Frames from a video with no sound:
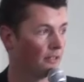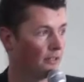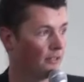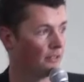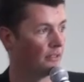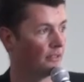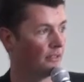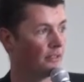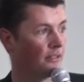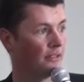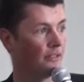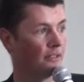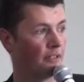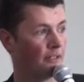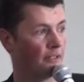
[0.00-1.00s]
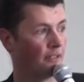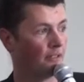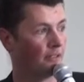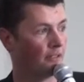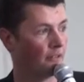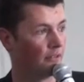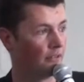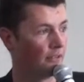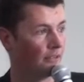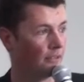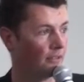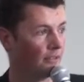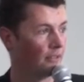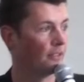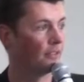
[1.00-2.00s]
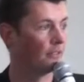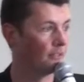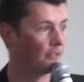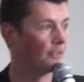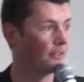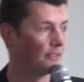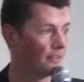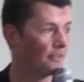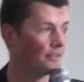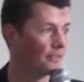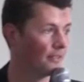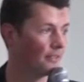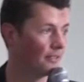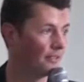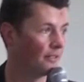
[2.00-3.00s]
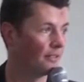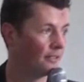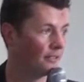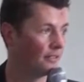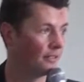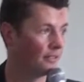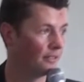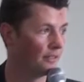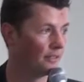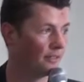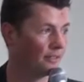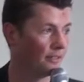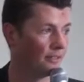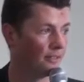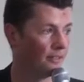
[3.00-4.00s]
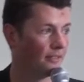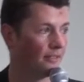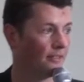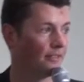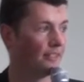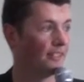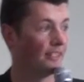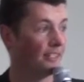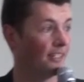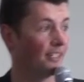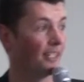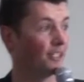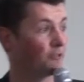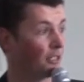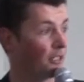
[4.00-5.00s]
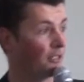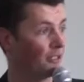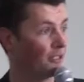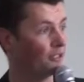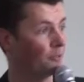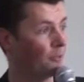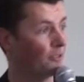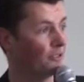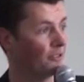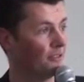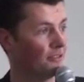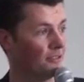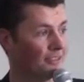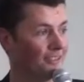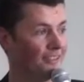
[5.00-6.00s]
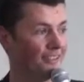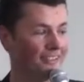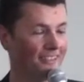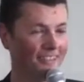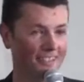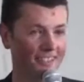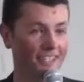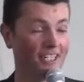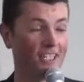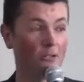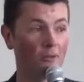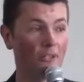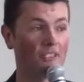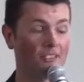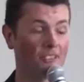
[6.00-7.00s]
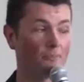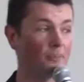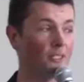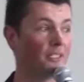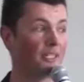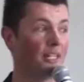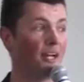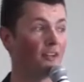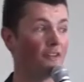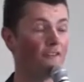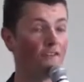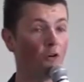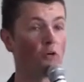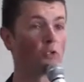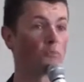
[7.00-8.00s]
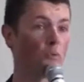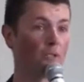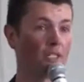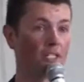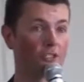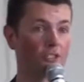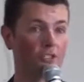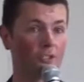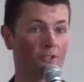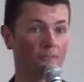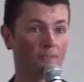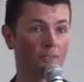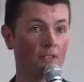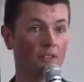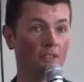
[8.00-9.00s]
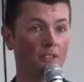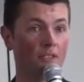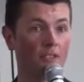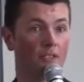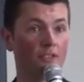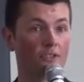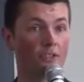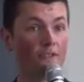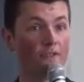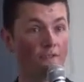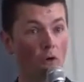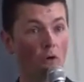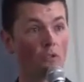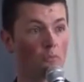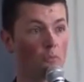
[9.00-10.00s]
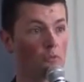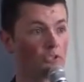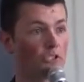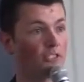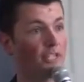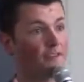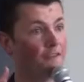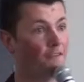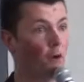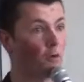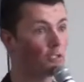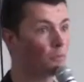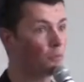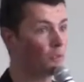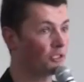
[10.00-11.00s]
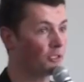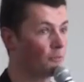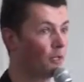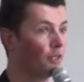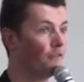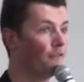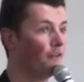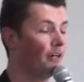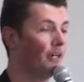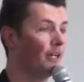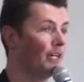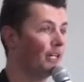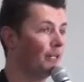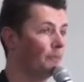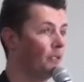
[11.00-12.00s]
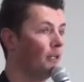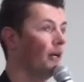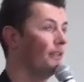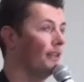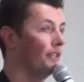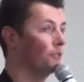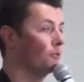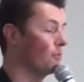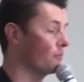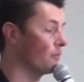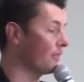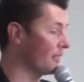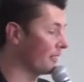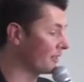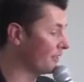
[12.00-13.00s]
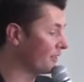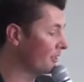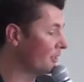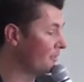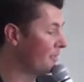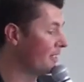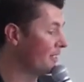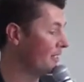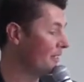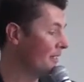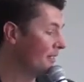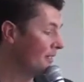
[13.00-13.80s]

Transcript: Lunchboxes. Um, lunchboxes. Electric lunchboxes. Electric lunchboxes. You know what is big now? The foldable niche. So foldable, just take foldable as a modifier and apply that to a product. It could be